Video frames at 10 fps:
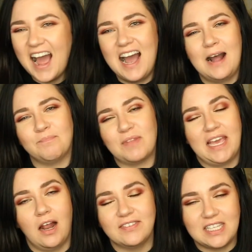
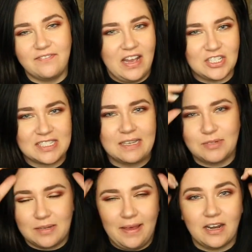and obviously fashion
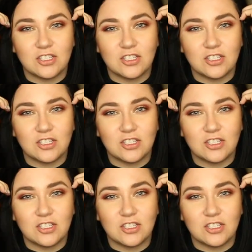subject matter.